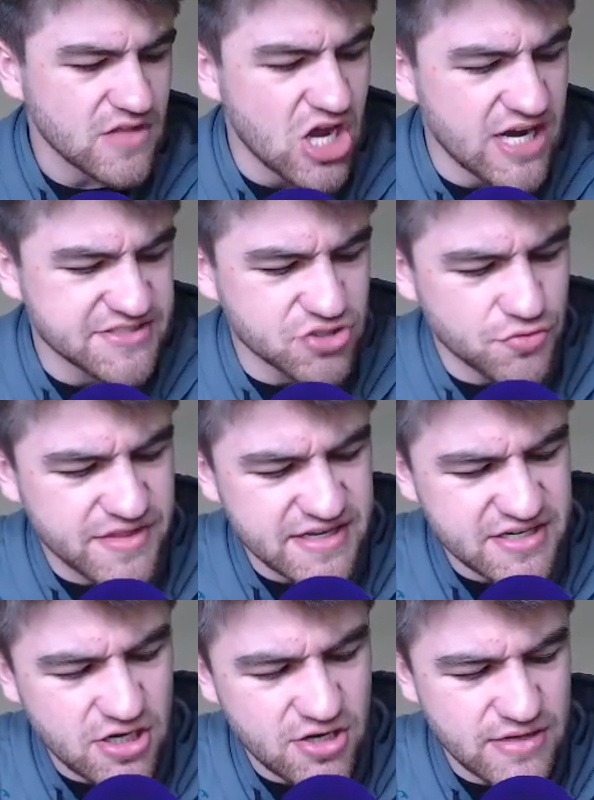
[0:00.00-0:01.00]
I don't
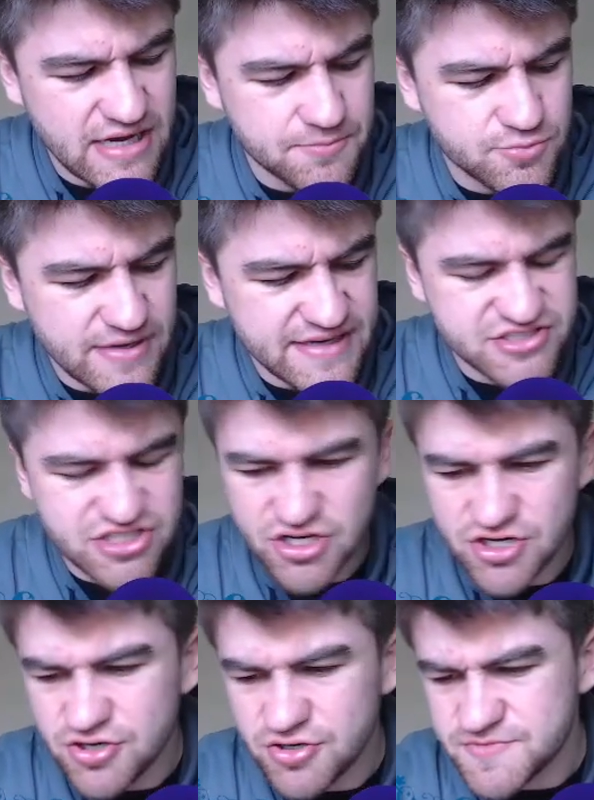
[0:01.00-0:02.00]
think I'll upgrade to
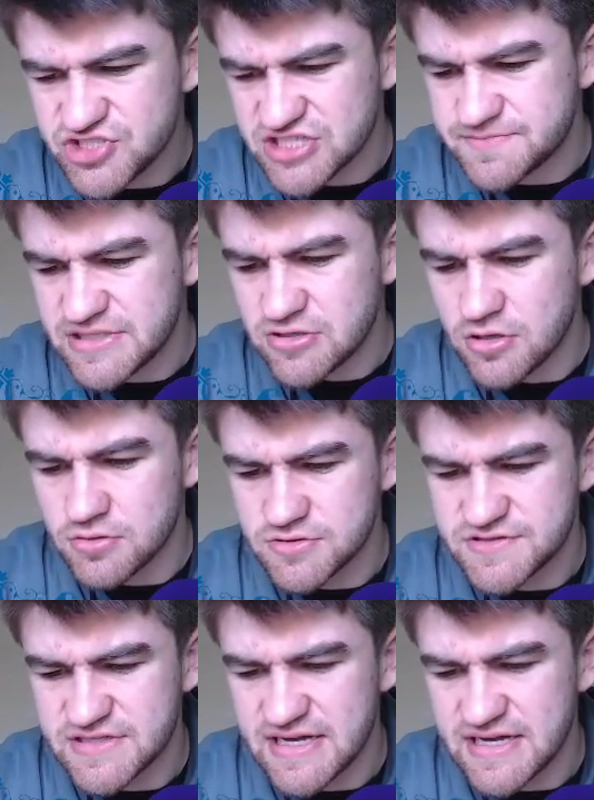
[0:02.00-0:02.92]
her just because